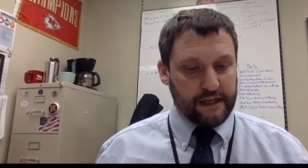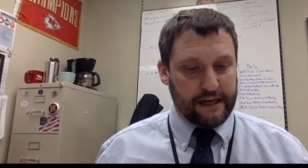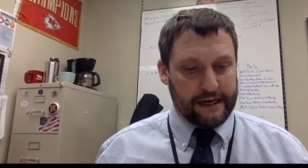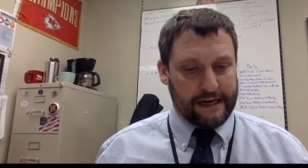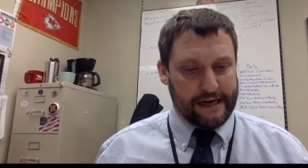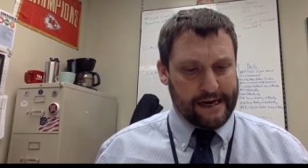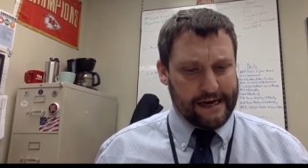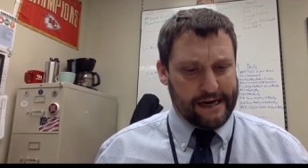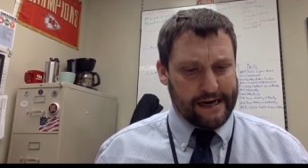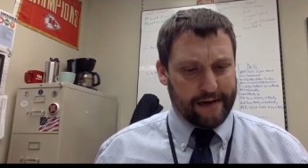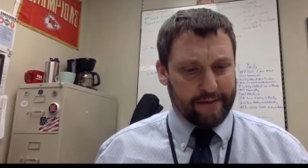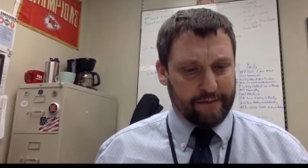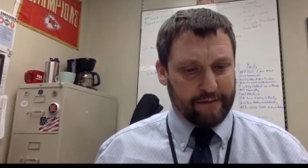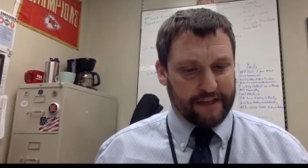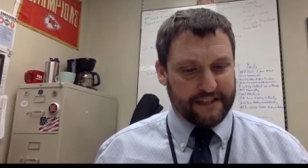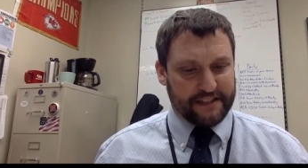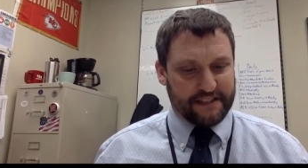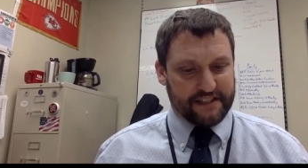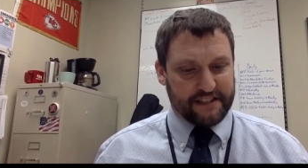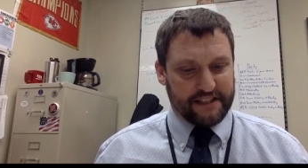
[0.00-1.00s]
Um,
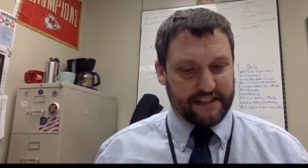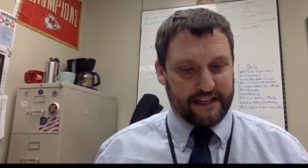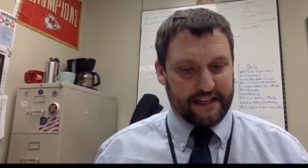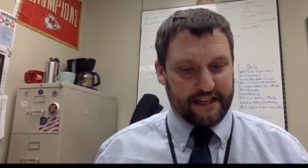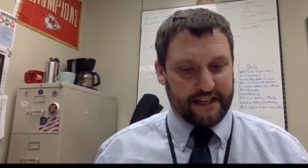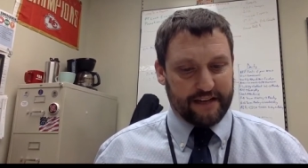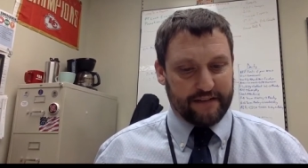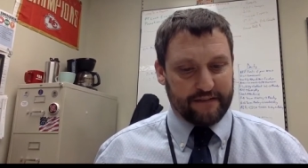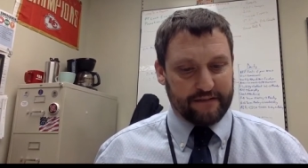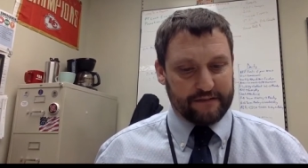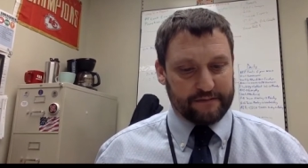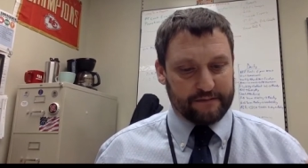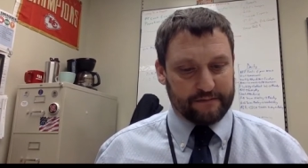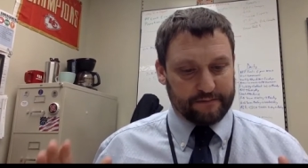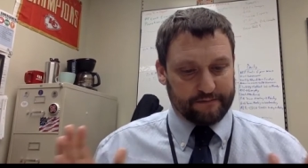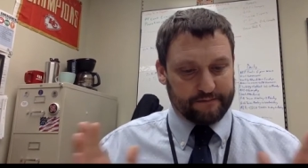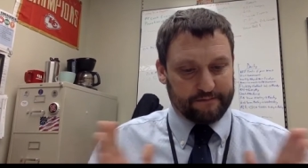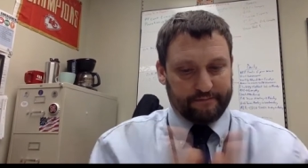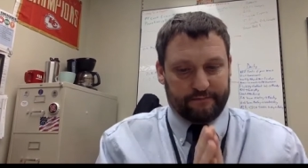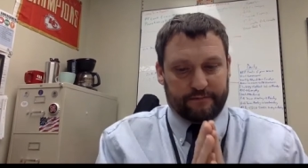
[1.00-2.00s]
let's see.
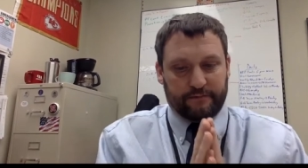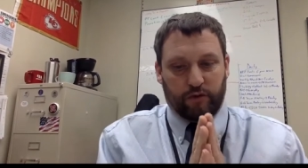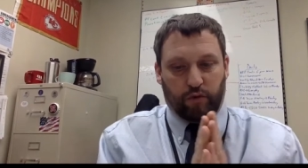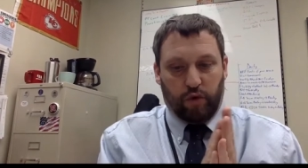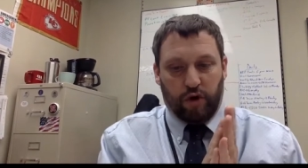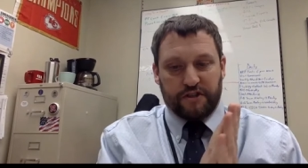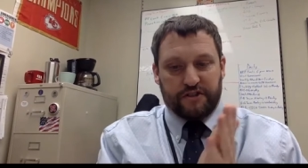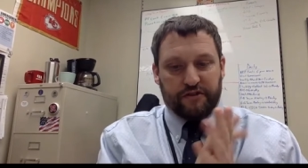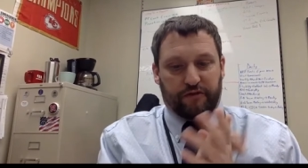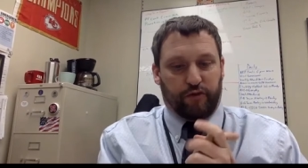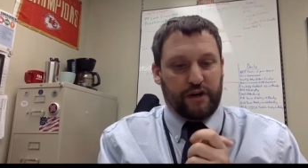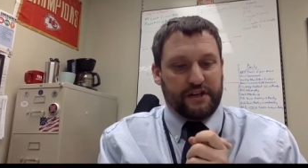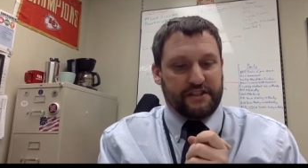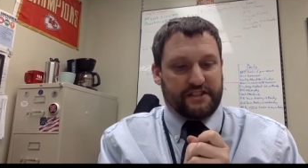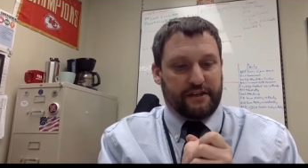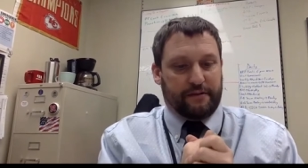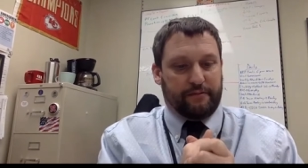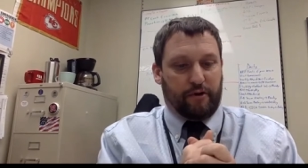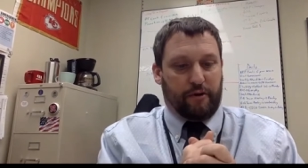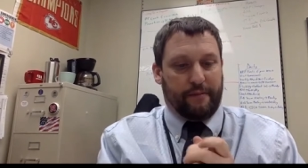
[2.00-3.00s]
Words of
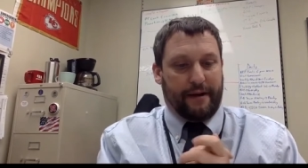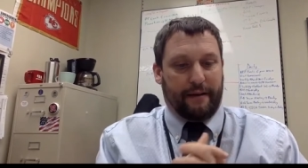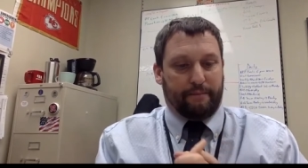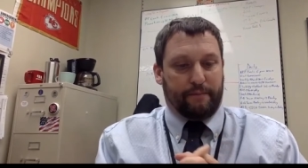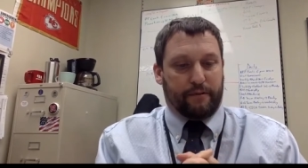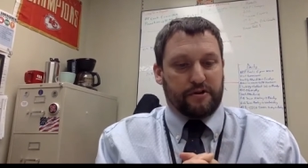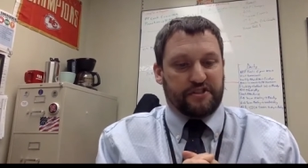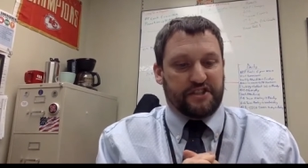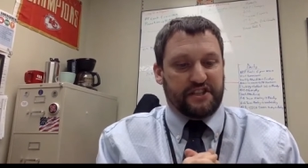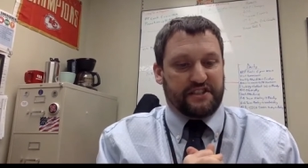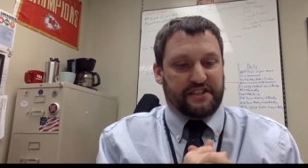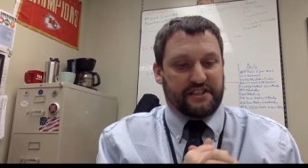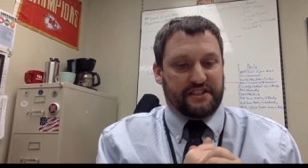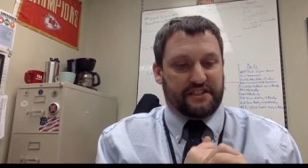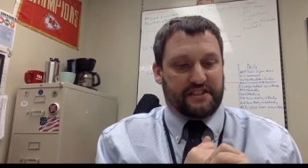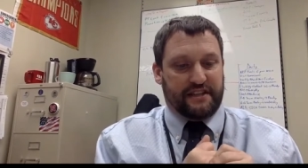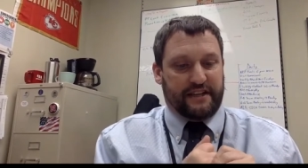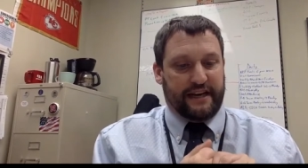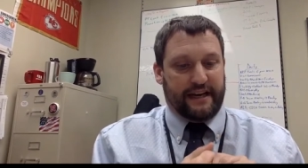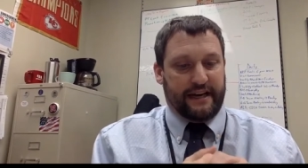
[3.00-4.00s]
wisdom are about
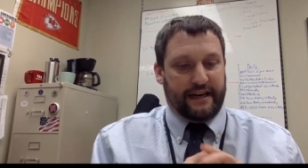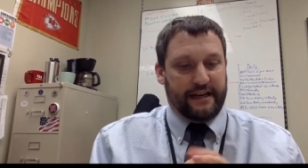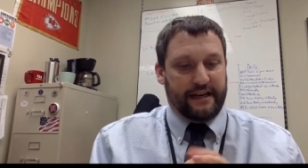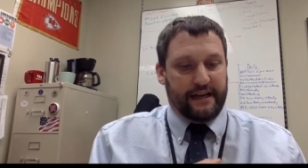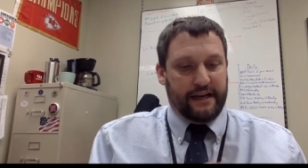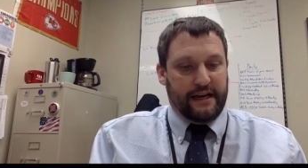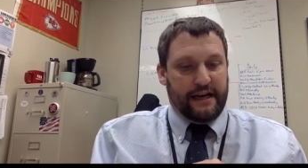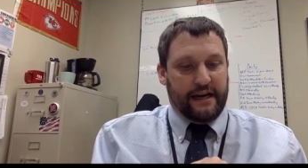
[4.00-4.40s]
persistence today.